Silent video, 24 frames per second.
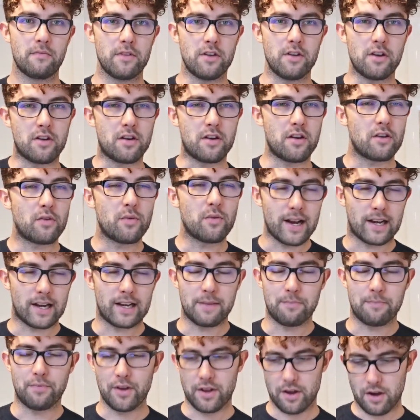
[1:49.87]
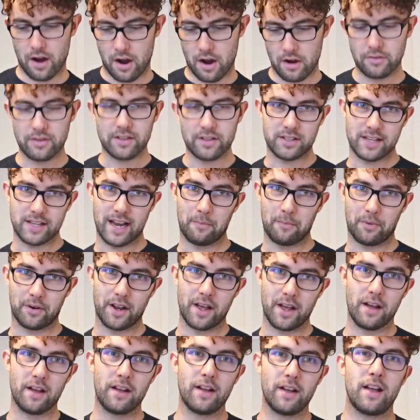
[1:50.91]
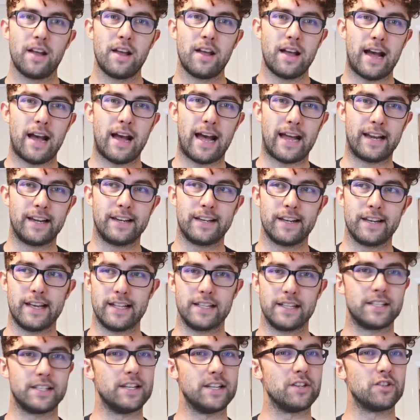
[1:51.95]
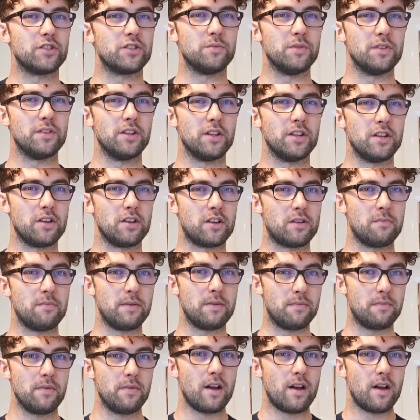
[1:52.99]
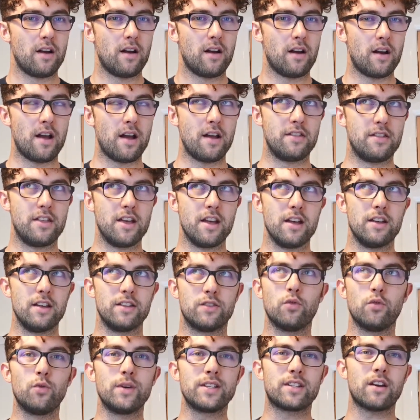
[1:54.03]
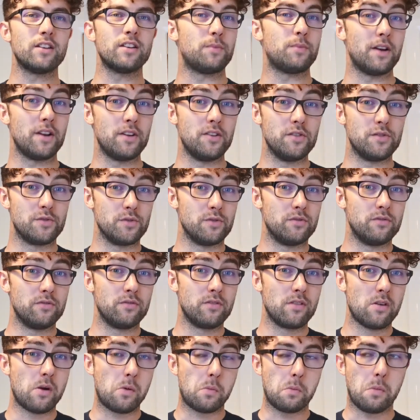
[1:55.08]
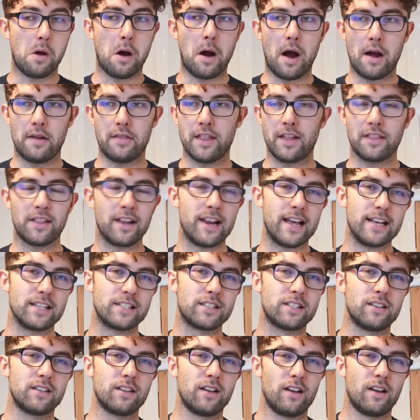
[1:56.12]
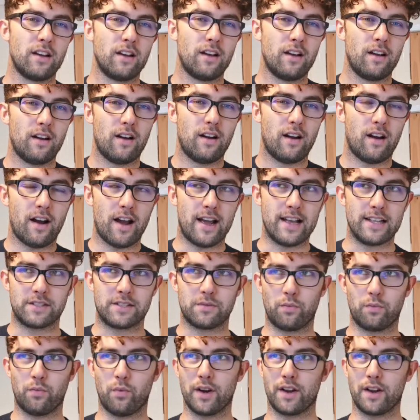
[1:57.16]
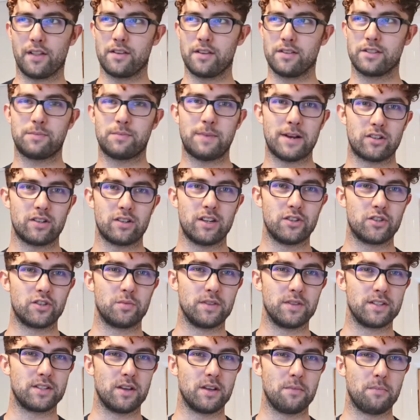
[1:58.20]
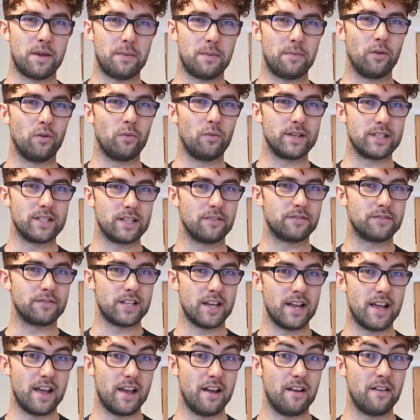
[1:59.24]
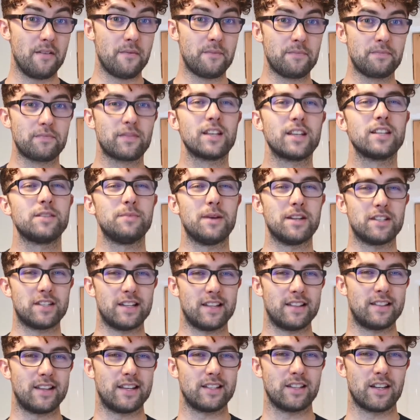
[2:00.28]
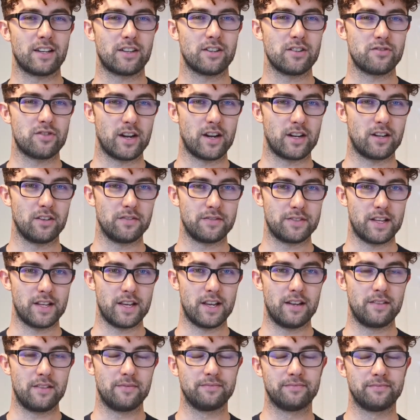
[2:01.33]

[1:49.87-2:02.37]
can quickly put your own stamp on it, and it's an instrument that that is always going to be unusual. Nonetheless, it's one of those special instruments that people always love to hear, especially in things like Tchaikovsky.